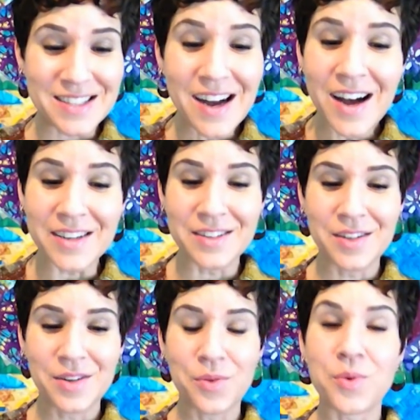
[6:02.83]
done,
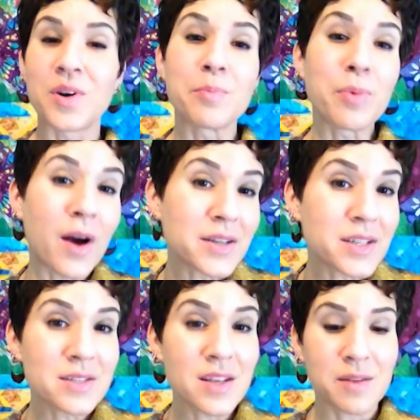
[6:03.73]
or
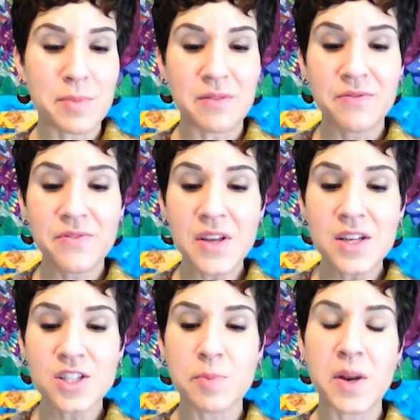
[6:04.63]
projects that have been
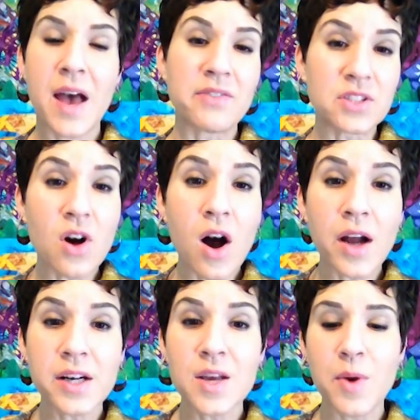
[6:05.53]
finished but haven't
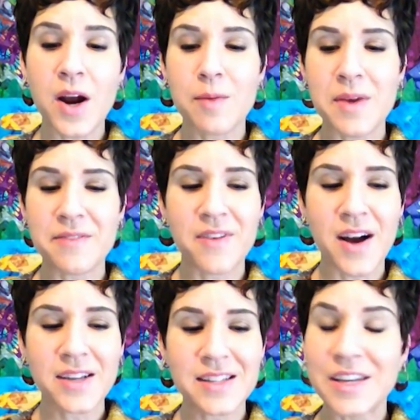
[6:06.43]
gone anywhere may
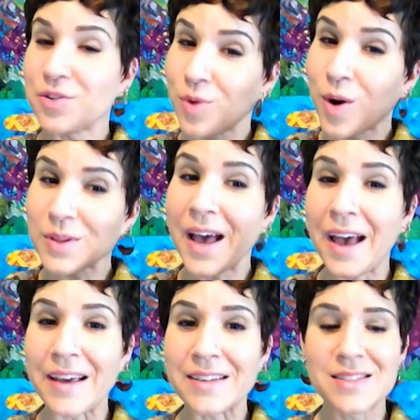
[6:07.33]
finally grow
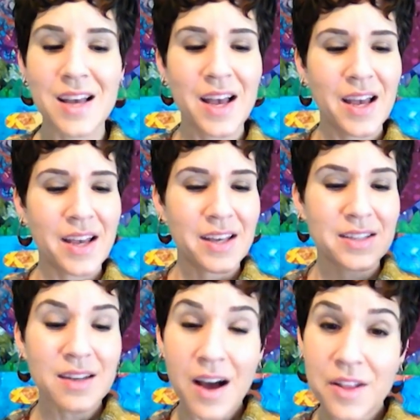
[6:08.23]
legs.
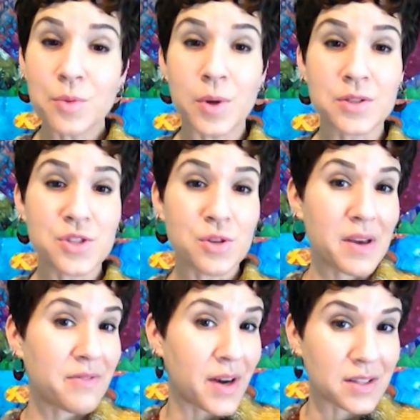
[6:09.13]
In other words, you may
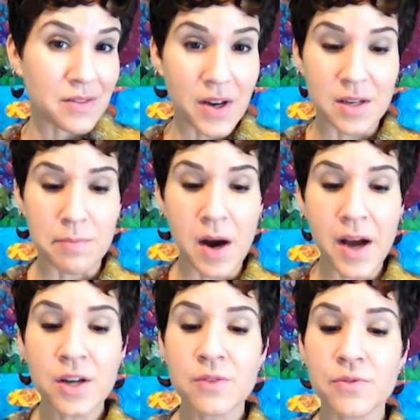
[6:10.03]
finally find a
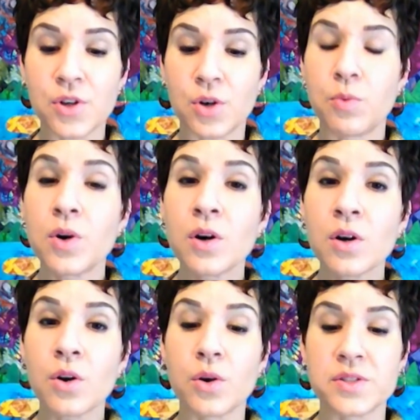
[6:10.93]
buyer for your
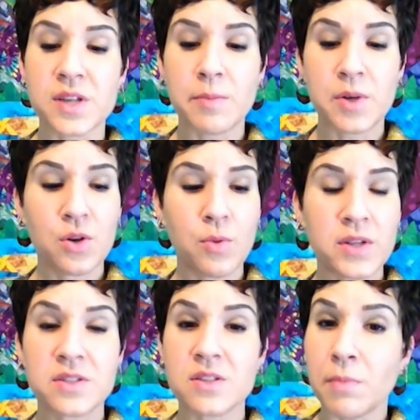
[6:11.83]
work or someone who
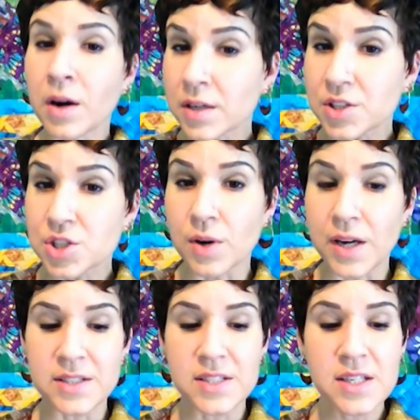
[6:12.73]
wants to market your
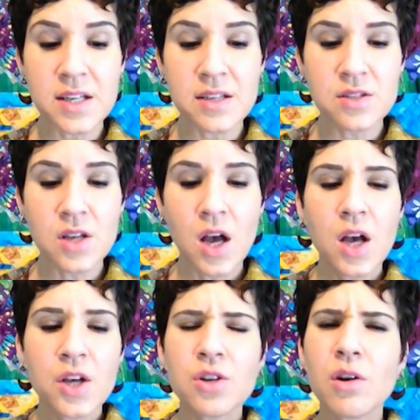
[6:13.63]
ideas.
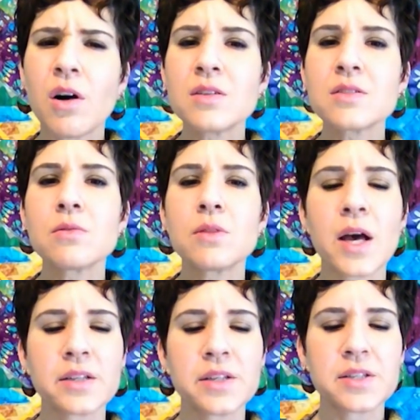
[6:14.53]
You're also
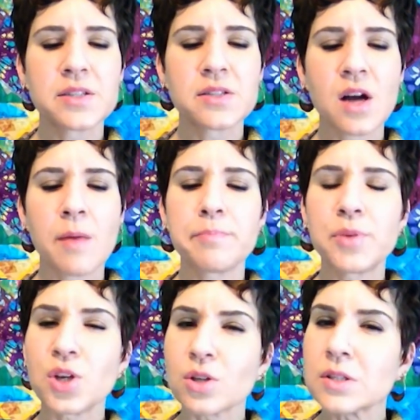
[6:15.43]
likely to stop
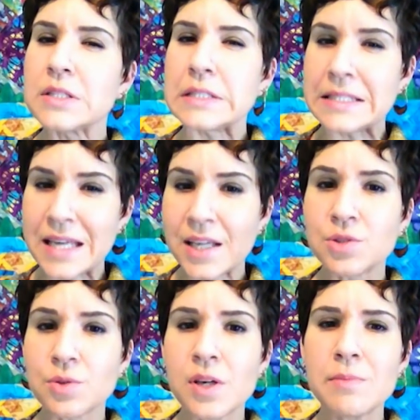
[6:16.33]
purely
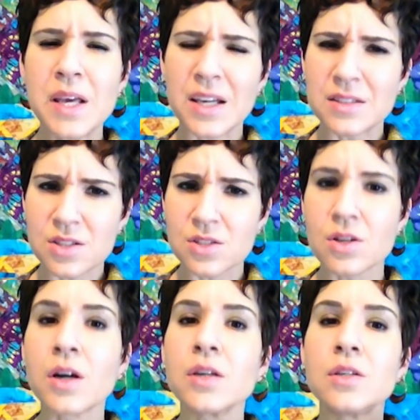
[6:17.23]
daydreaming and
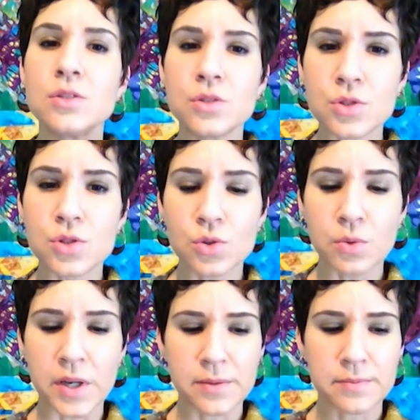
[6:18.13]
start
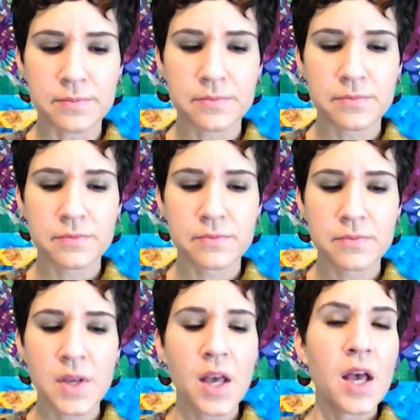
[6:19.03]
doing.
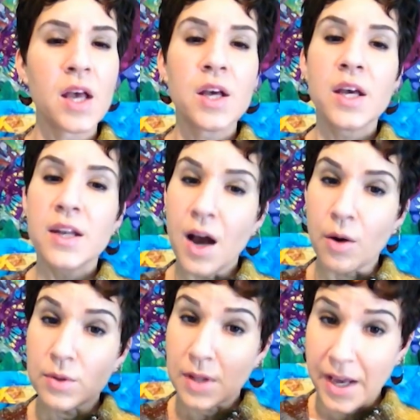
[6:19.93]
Now,
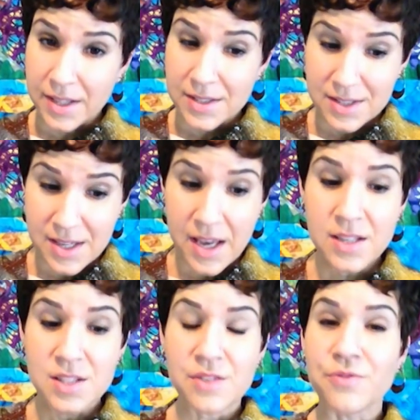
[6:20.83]
like
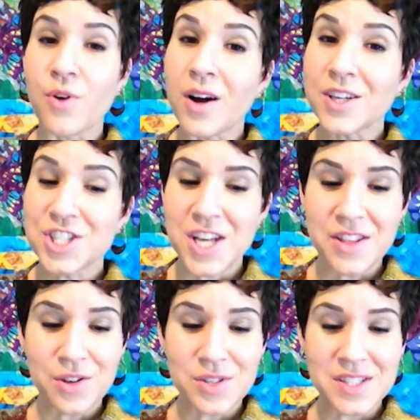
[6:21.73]
snakes, frogs shed
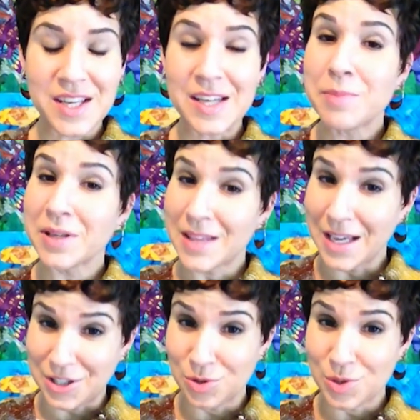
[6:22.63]
their skin, but they
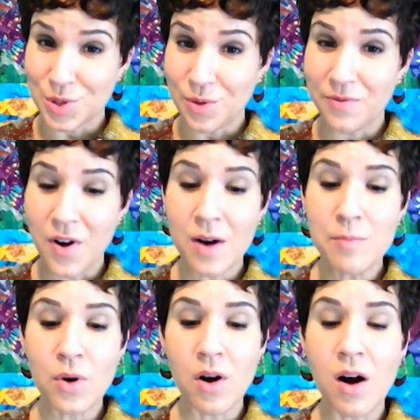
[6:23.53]
do so far
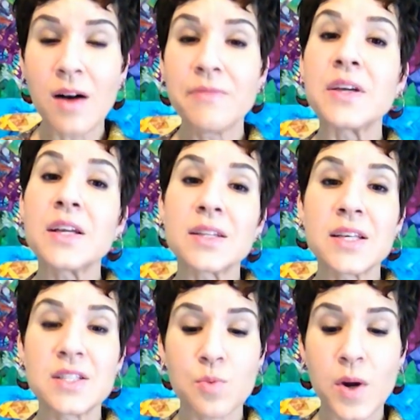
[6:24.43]
more often, at
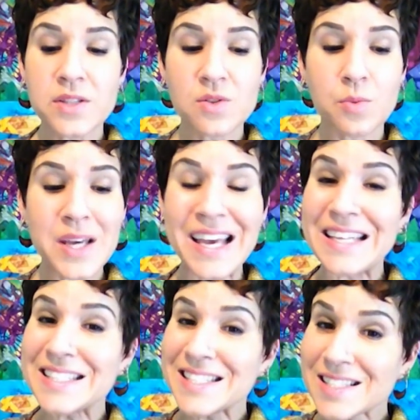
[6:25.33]
least once a week,
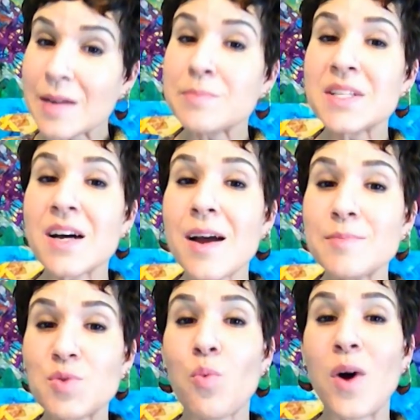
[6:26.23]
and
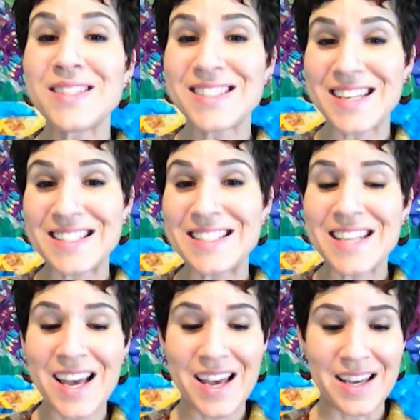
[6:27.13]
sometimes once a
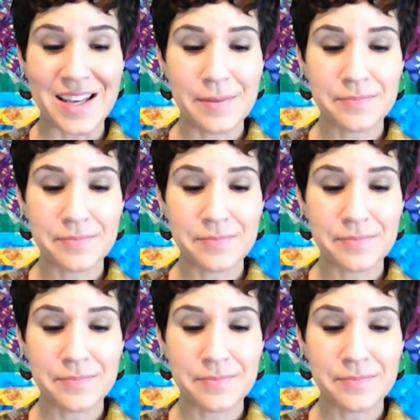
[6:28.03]
day.